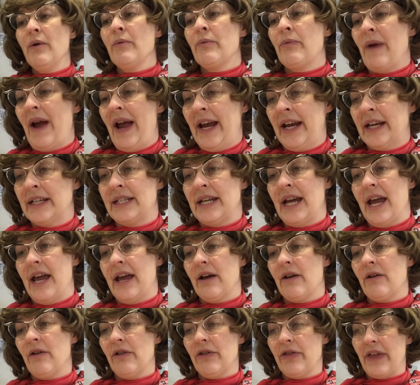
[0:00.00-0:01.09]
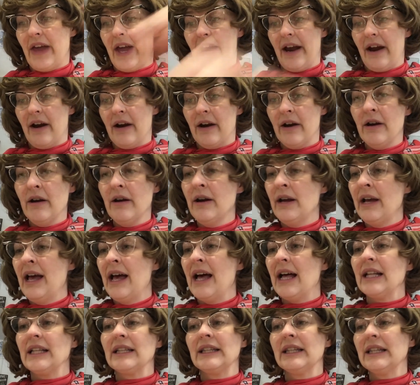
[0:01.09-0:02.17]
rectangle there.
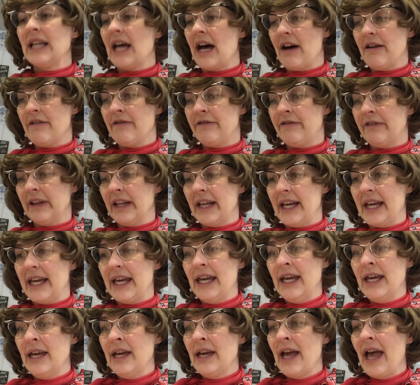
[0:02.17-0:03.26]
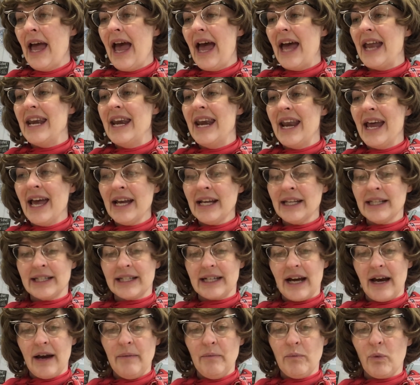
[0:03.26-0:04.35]
Lovely. Next
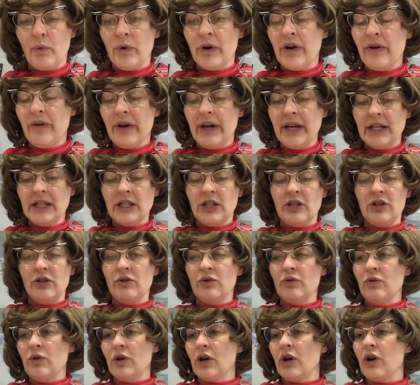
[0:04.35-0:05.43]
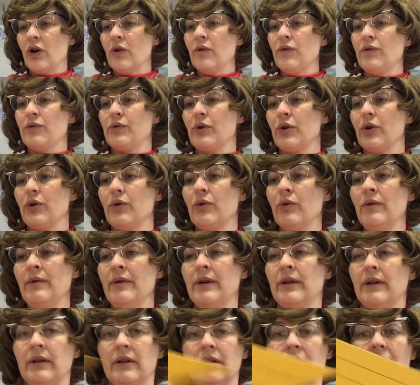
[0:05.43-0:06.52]
up, we're going to go through
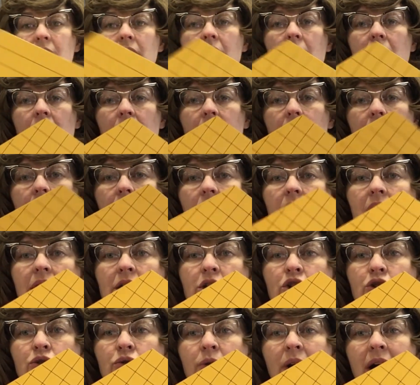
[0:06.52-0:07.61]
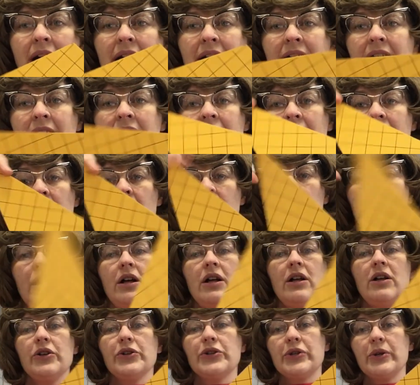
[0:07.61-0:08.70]
a
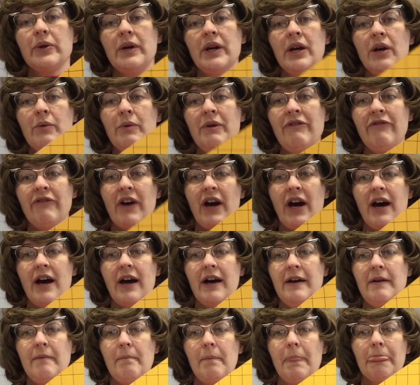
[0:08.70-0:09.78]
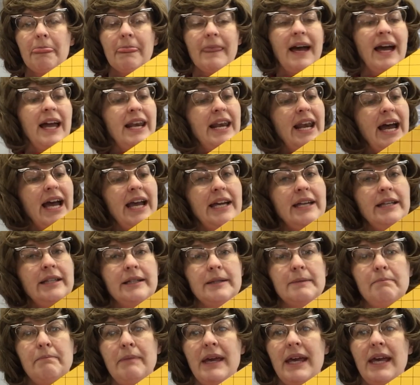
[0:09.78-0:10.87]
triangle. So here we've got a nice
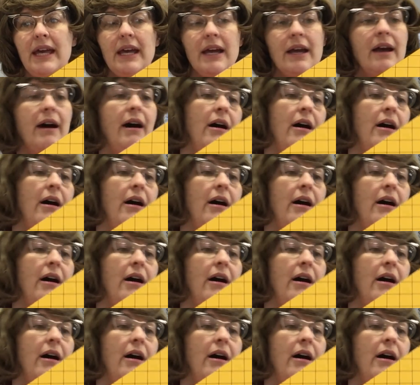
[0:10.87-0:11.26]
big